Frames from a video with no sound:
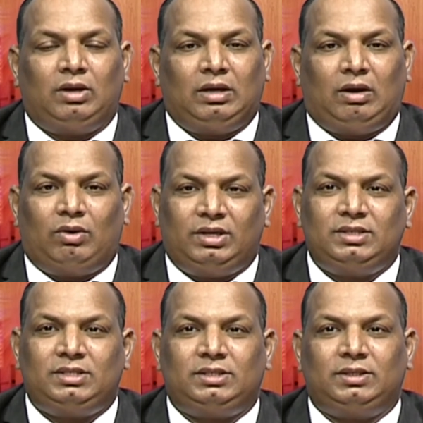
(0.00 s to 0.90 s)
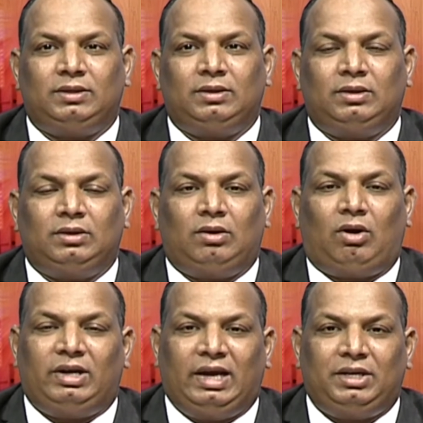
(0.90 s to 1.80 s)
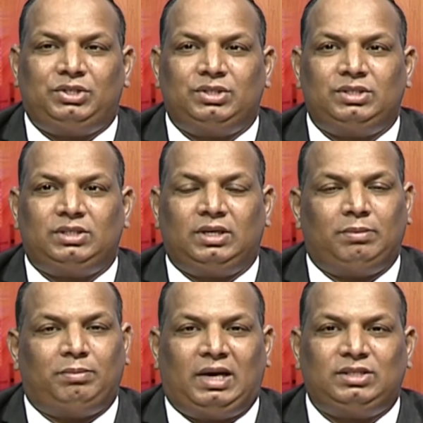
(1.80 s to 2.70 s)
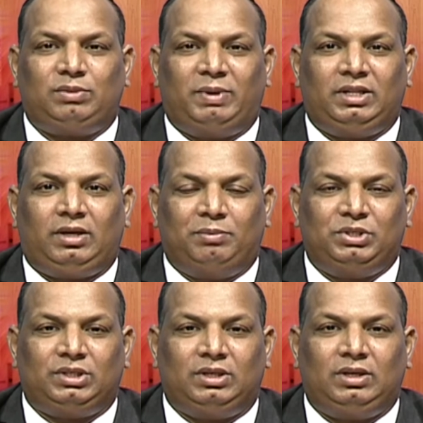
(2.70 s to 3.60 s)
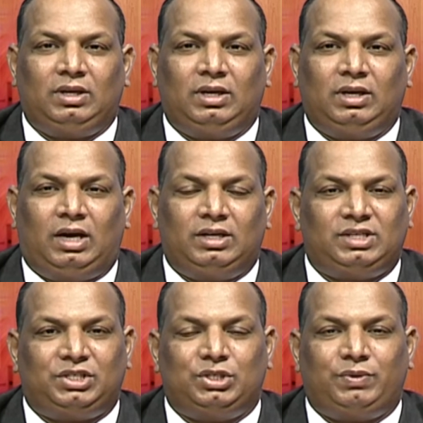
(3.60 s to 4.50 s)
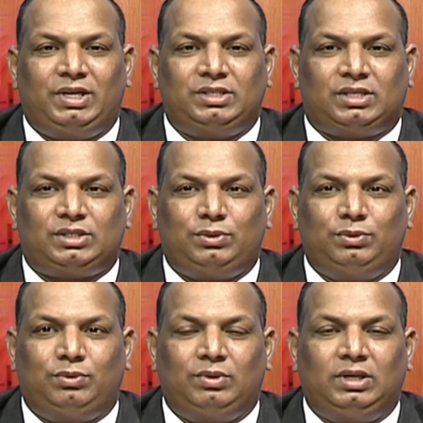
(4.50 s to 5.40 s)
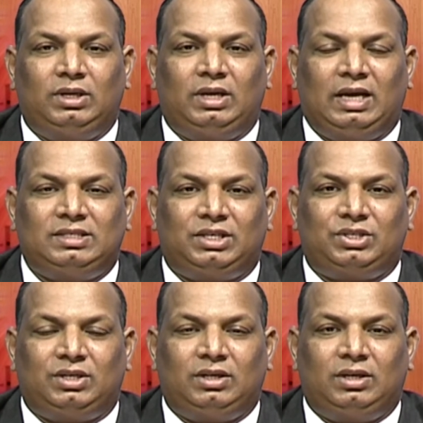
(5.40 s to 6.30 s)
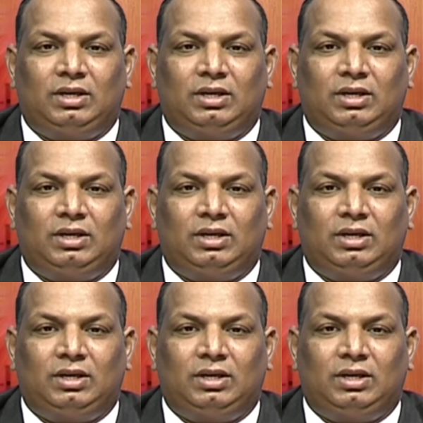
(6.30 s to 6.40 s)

orders or directions passed by the commission under section 26(2) and section